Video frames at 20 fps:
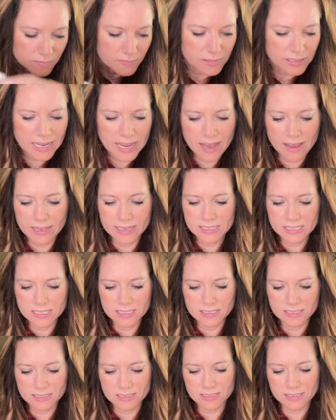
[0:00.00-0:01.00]
Yeah, it's,
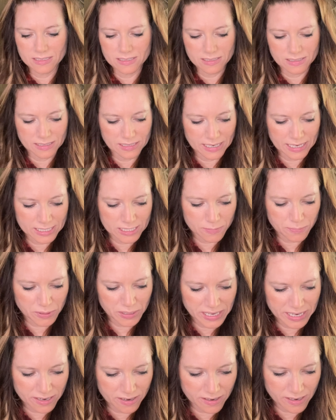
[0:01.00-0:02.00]
it's
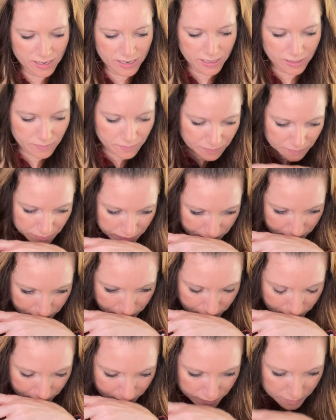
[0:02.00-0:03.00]
pretty good.
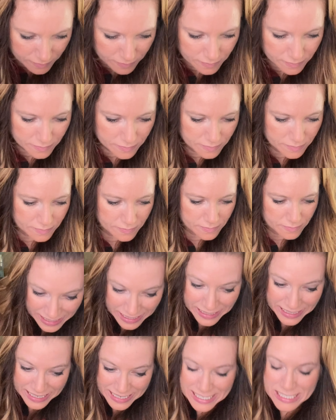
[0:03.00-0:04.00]

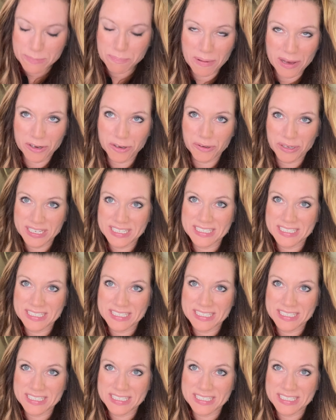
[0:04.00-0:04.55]
It is buttery